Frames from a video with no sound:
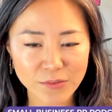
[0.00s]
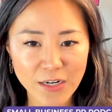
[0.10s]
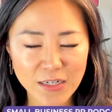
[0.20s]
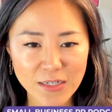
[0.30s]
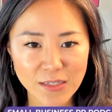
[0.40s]

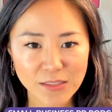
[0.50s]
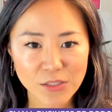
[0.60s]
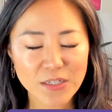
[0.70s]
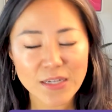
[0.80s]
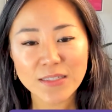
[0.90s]
right?
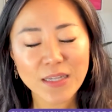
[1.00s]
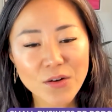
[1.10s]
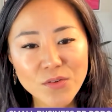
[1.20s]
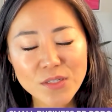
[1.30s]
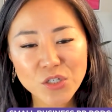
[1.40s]
So it
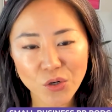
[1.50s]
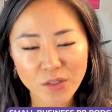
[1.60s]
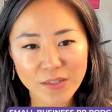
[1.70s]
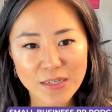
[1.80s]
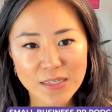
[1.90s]
tells the
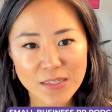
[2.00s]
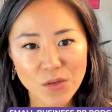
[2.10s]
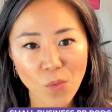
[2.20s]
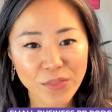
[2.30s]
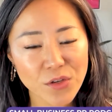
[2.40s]
journalist
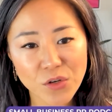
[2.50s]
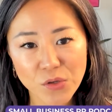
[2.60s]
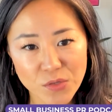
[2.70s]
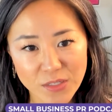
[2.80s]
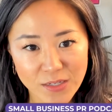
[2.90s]
what the
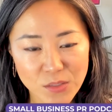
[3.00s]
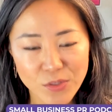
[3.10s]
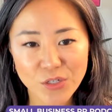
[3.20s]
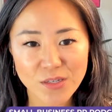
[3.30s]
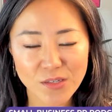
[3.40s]
news is,
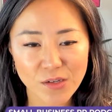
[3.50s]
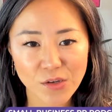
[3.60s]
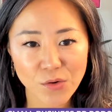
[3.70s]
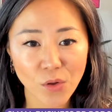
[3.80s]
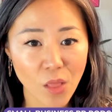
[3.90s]
which is
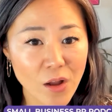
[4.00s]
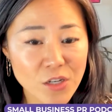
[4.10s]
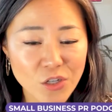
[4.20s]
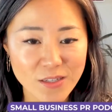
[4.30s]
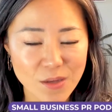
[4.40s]
you're
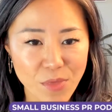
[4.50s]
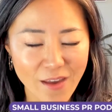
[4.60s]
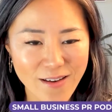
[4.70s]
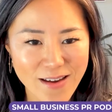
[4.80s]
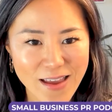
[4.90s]
launching
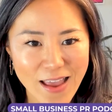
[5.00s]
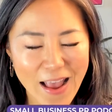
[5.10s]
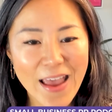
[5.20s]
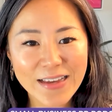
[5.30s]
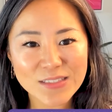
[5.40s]
something
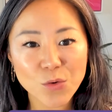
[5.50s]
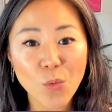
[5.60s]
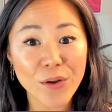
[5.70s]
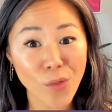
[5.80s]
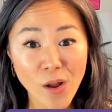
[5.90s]
and
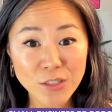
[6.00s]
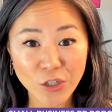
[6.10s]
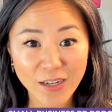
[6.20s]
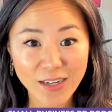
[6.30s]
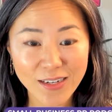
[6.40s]
what you're
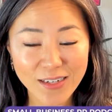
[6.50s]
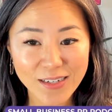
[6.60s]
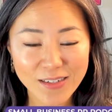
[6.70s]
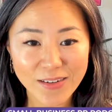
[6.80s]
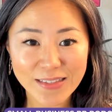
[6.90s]
launching,
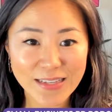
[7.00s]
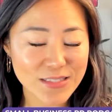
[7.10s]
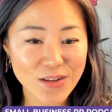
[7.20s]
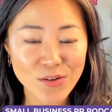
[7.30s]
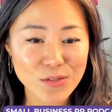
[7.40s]
right?
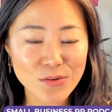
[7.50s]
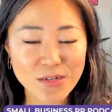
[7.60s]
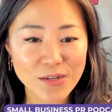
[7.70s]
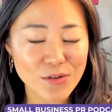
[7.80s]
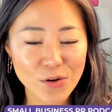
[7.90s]
That's also
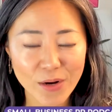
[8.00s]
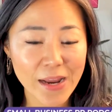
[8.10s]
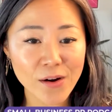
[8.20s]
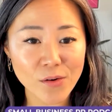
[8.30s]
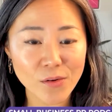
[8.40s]
another
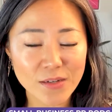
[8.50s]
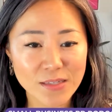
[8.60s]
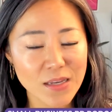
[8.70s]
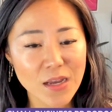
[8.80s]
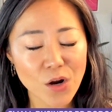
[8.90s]
great angle
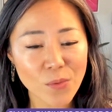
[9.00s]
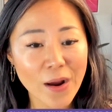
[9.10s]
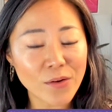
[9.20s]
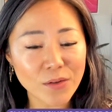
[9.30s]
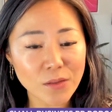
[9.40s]
is
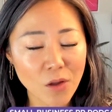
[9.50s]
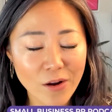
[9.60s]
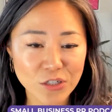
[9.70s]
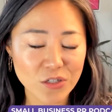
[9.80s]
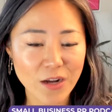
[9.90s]
around
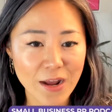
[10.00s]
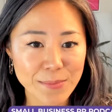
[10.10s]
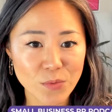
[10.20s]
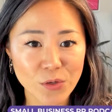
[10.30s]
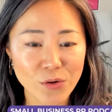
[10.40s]
launch
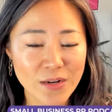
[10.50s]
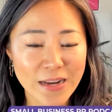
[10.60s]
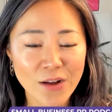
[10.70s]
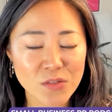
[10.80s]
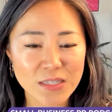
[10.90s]
times when you're
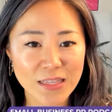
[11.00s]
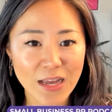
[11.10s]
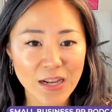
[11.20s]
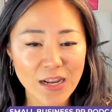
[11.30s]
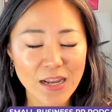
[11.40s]
announcing
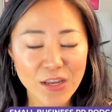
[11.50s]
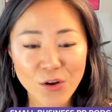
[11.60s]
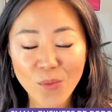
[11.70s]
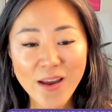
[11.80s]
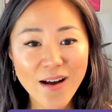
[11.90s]
that
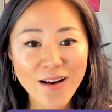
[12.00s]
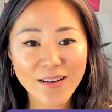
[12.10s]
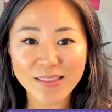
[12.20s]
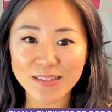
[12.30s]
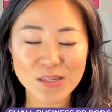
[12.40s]
here we
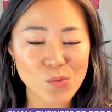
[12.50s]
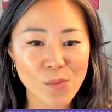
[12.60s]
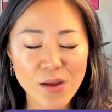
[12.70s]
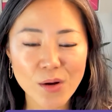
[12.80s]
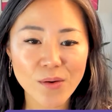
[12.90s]
are, this is
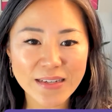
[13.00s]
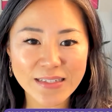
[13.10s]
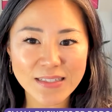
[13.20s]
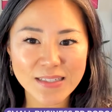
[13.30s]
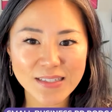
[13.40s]
what we
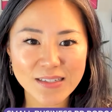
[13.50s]
created,